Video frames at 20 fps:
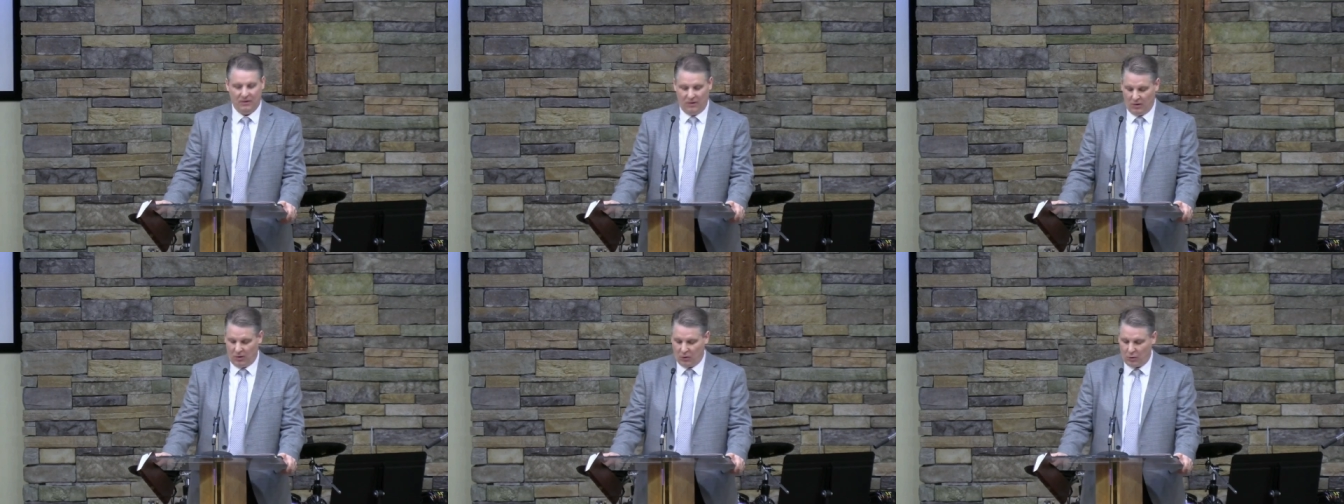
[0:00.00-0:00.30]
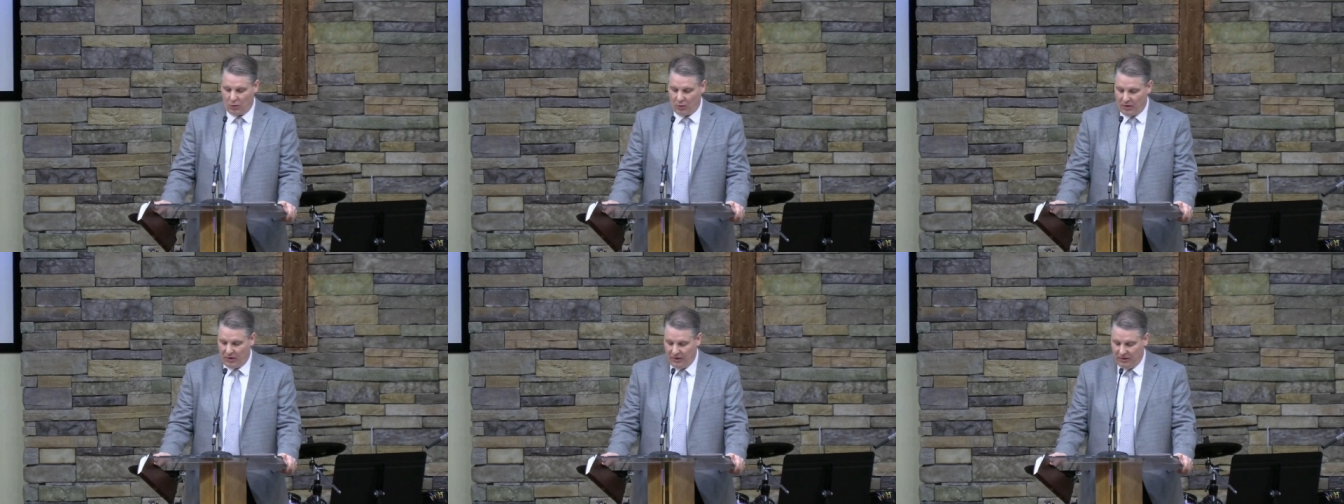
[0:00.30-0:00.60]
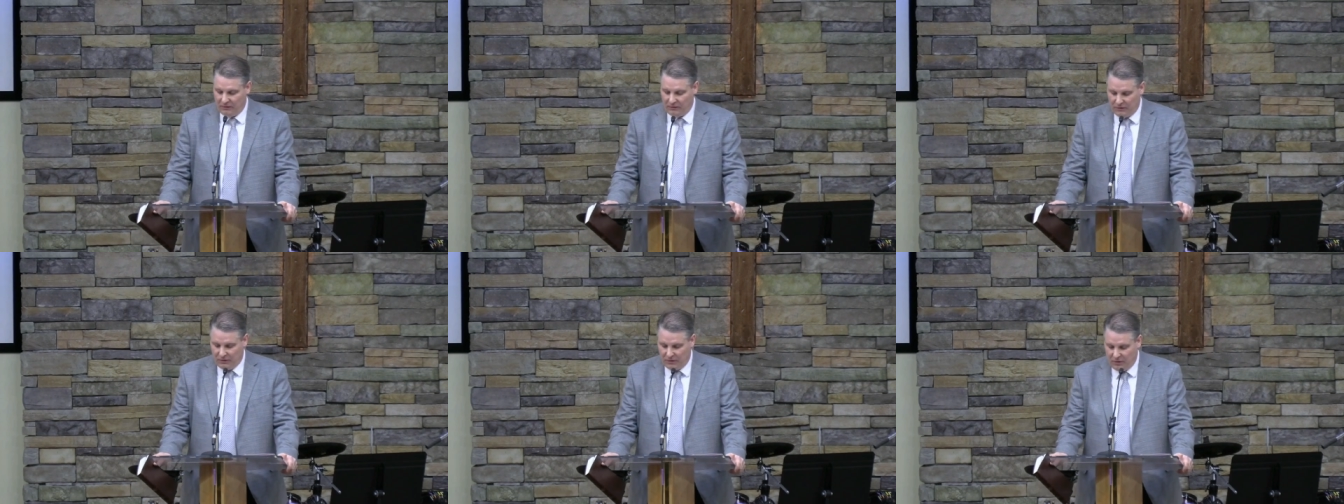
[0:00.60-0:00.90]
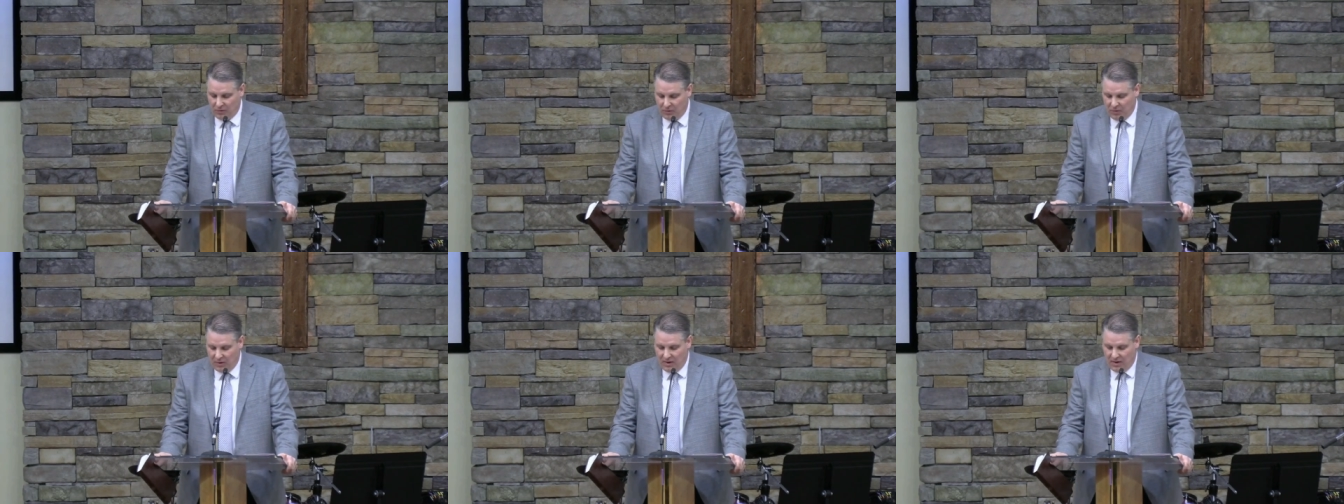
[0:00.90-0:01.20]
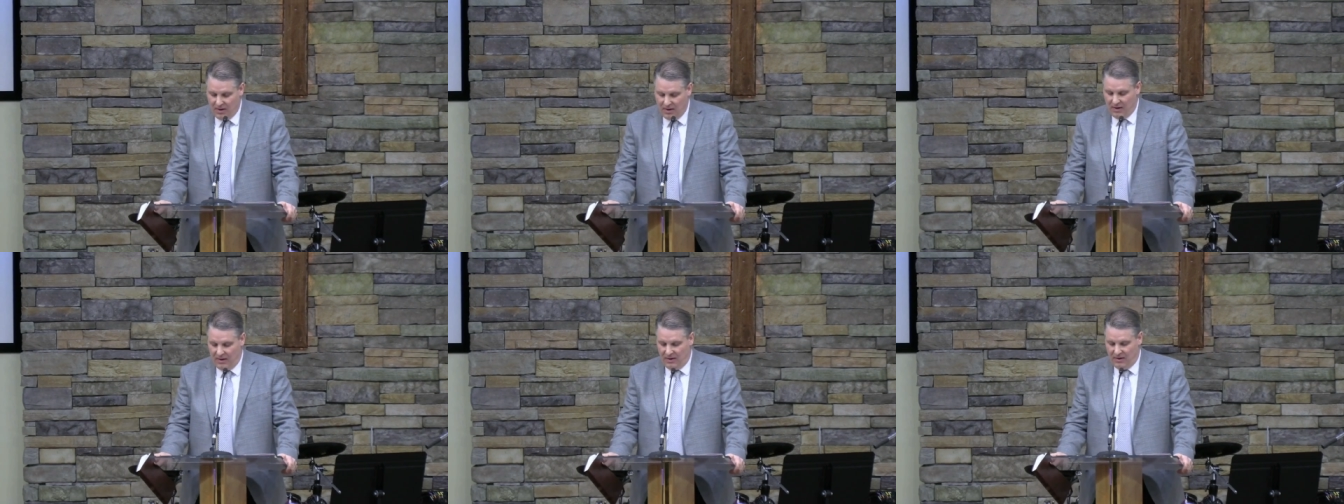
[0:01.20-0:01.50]
according to
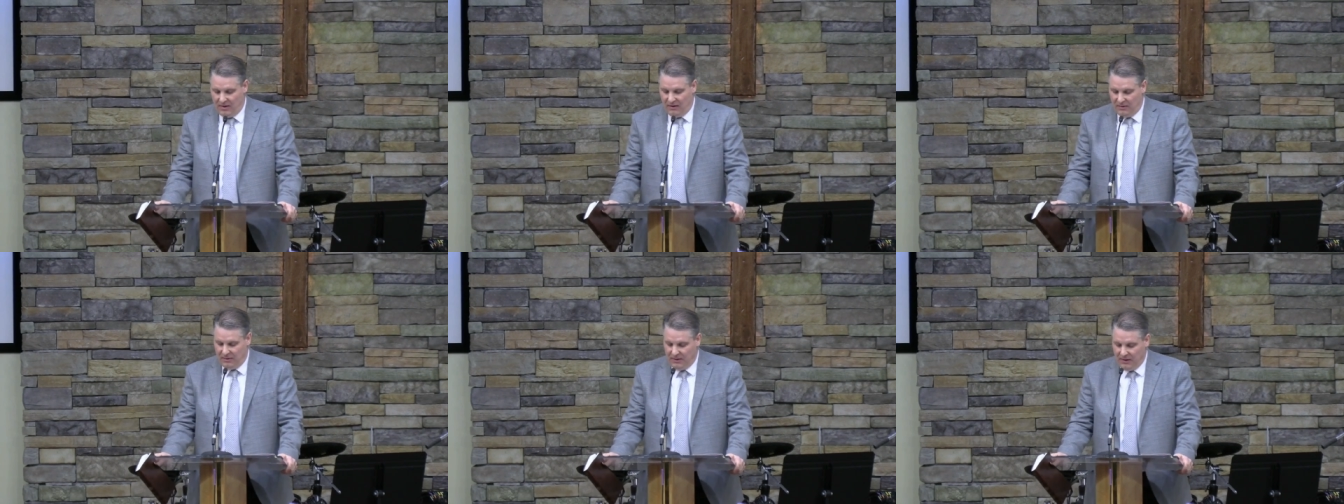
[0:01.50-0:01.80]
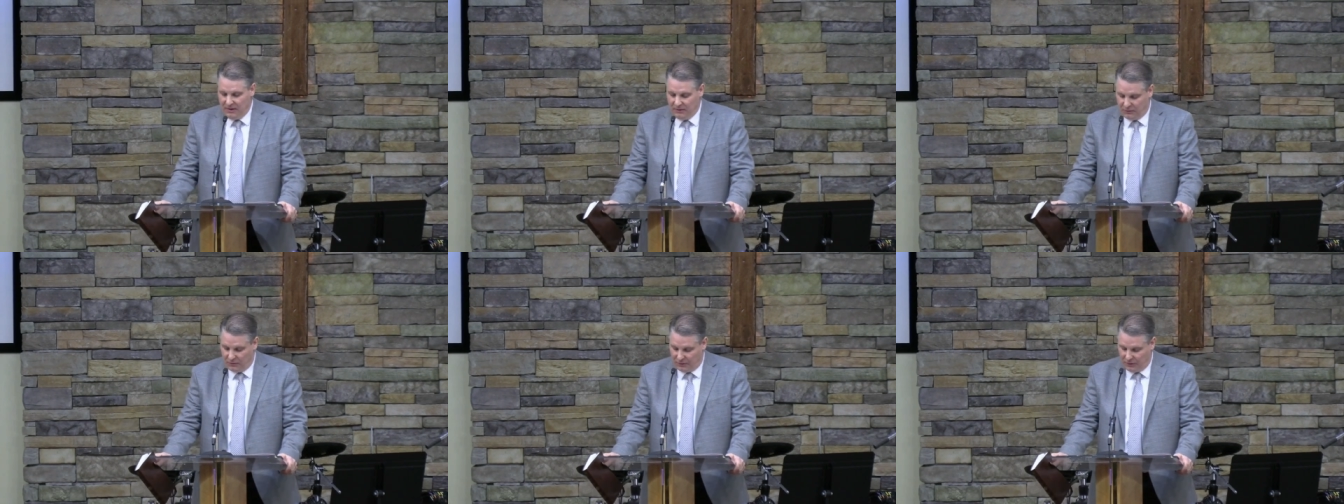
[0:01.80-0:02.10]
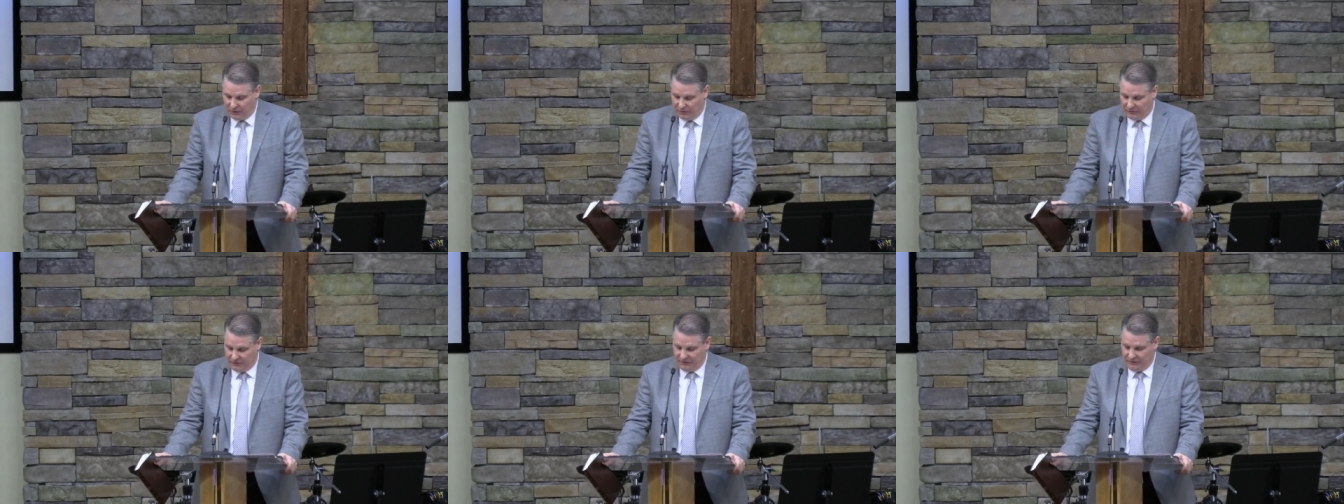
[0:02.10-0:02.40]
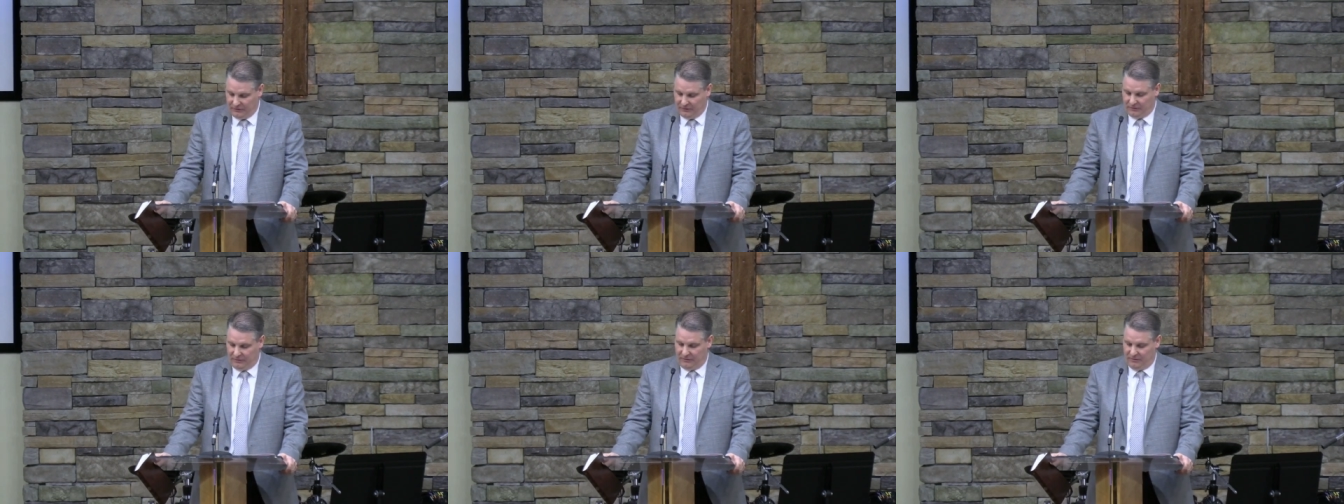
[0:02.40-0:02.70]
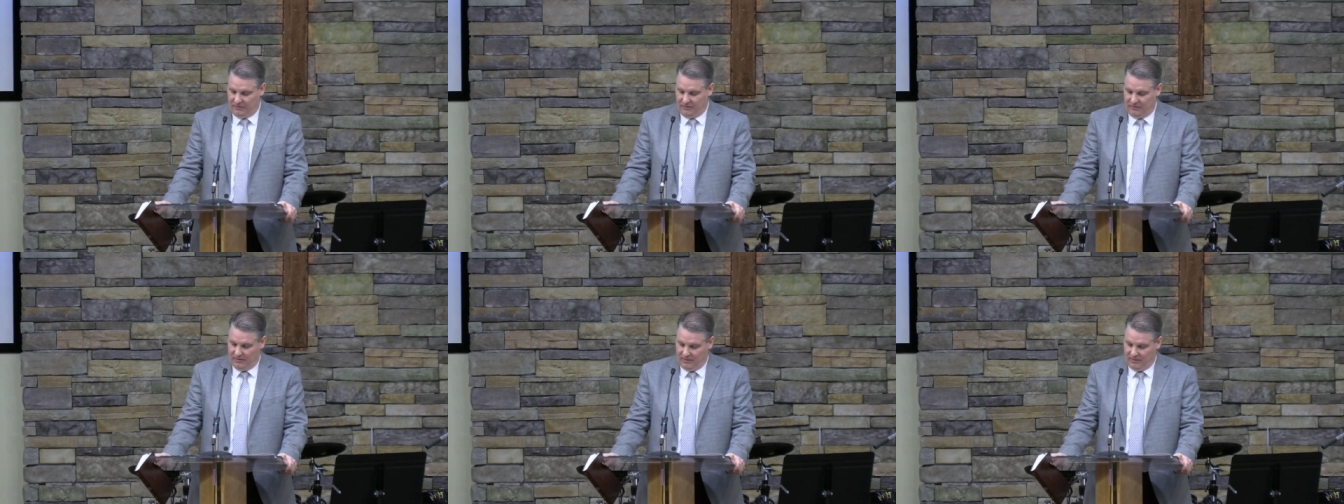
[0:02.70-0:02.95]
these verses.